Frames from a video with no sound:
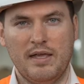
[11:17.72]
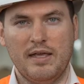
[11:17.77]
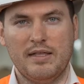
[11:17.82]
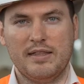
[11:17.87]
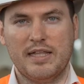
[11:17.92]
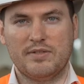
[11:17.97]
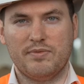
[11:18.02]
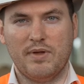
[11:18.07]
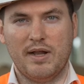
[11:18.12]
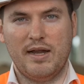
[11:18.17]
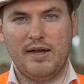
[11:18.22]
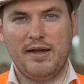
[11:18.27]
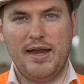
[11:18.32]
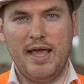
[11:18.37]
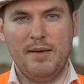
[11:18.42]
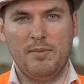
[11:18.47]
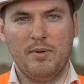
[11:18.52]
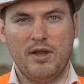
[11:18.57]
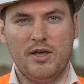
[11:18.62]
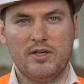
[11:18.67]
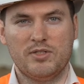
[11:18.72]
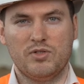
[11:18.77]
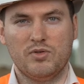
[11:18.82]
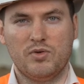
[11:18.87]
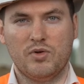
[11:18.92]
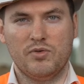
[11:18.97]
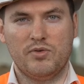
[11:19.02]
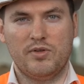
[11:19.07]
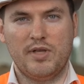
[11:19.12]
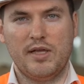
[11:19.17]
This will enable us to
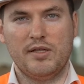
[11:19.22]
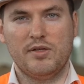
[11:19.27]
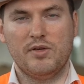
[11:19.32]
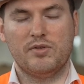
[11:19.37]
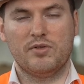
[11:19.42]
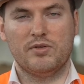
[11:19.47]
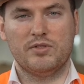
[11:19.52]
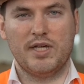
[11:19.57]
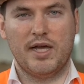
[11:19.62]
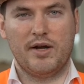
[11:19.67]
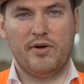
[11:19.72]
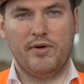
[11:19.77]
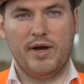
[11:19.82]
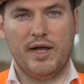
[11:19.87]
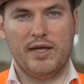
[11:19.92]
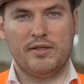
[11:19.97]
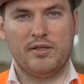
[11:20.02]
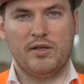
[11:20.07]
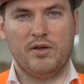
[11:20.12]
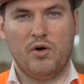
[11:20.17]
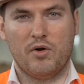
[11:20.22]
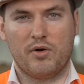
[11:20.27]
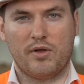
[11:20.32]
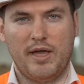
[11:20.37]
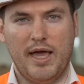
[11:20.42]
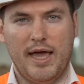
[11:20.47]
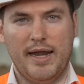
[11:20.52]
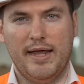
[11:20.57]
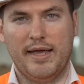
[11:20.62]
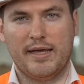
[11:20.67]
continue to generate
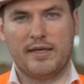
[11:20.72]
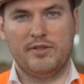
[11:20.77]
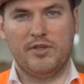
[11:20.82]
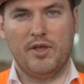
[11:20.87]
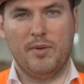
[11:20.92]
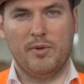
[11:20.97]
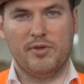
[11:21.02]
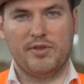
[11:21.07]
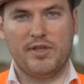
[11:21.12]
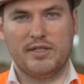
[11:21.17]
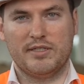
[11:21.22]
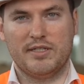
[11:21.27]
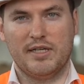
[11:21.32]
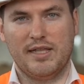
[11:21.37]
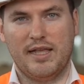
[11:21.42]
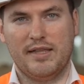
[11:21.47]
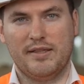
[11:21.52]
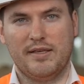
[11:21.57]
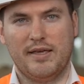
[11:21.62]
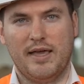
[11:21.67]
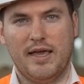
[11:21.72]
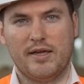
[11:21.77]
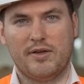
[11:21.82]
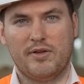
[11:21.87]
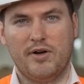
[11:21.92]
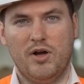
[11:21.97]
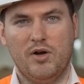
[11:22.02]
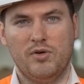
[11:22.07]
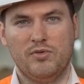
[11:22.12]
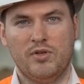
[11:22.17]
organic double-digit NTA
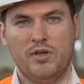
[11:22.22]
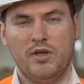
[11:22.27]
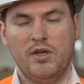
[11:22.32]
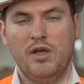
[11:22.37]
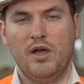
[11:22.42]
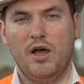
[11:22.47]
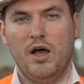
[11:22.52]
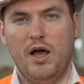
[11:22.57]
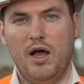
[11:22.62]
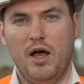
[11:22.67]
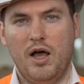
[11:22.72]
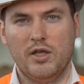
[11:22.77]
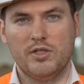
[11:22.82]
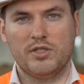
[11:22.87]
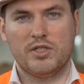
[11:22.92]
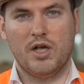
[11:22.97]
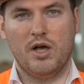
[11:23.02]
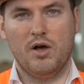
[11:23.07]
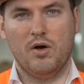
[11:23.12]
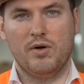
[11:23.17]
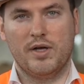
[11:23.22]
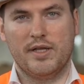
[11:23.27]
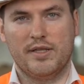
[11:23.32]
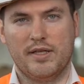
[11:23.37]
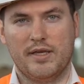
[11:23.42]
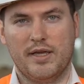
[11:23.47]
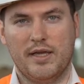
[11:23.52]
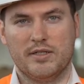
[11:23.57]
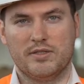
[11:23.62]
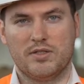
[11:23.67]
growth, also in
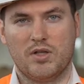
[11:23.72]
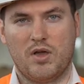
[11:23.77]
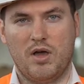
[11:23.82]
the years to